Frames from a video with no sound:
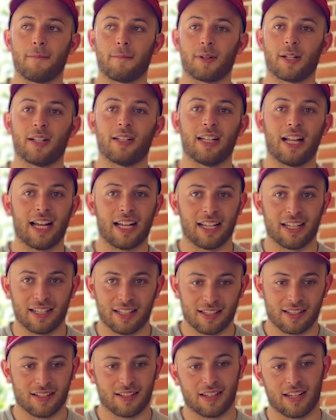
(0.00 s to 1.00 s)

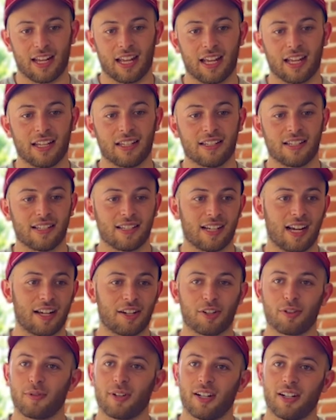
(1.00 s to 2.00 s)
client and
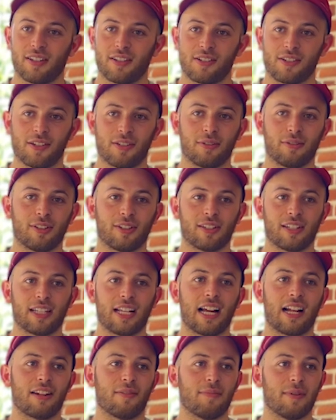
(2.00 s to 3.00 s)
designer work. So learning
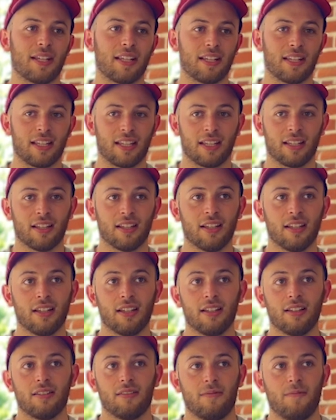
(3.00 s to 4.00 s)
how to
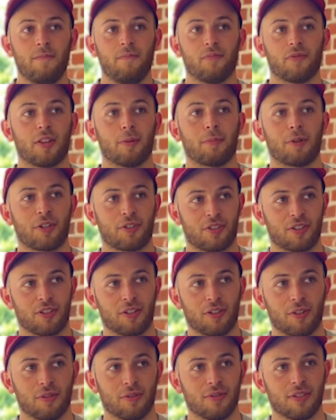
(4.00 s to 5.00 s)
be the person
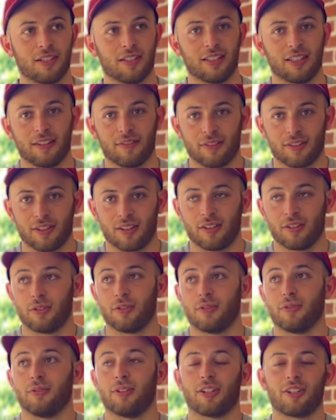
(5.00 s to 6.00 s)
who
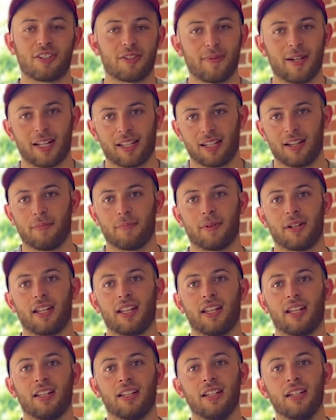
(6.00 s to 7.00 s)
learns about a
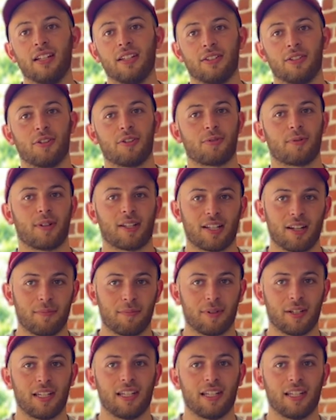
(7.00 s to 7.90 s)
company, knows what a company